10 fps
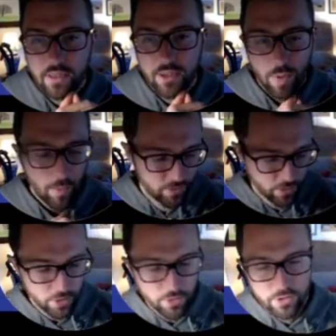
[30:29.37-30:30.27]
these papers are
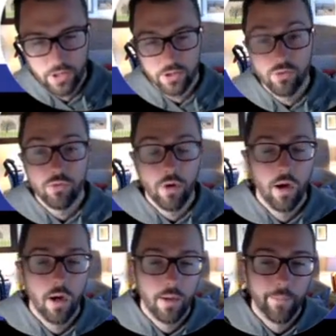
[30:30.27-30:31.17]
using to
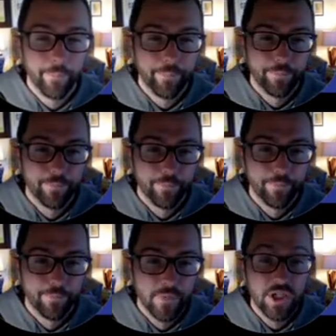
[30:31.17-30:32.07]

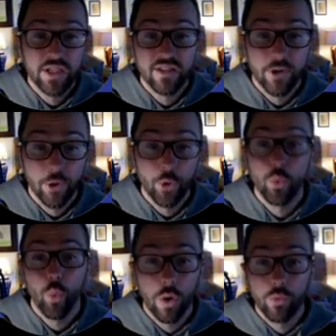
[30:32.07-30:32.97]
consider
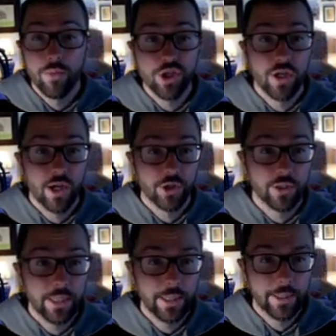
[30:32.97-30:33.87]
what remission actually
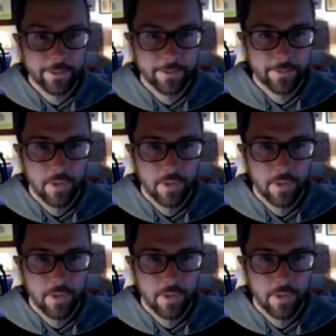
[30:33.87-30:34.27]
is?